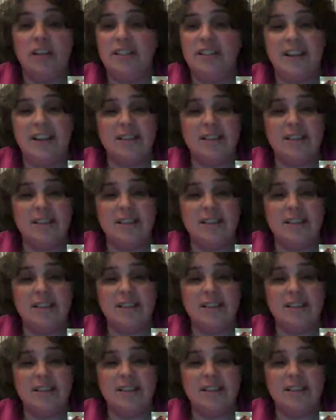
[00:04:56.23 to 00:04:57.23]
doesn't
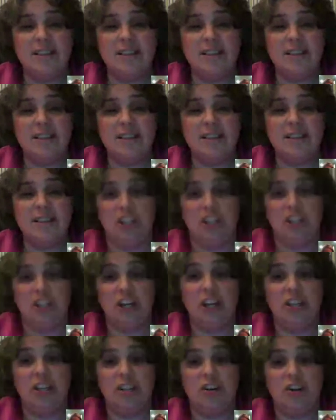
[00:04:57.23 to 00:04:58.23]
make the necessary
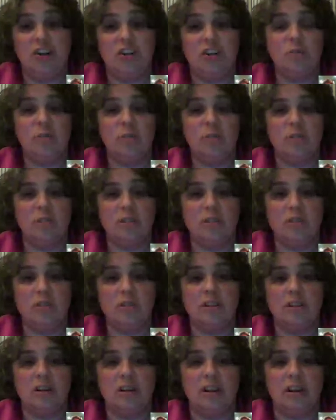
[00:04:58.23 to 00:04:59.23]
changes in our
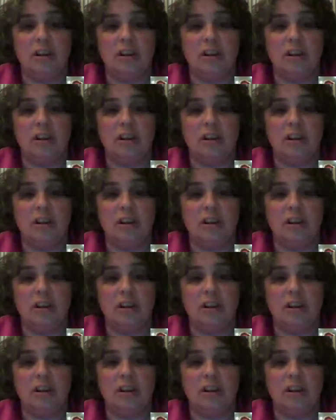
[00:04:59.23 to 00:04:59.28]
schools.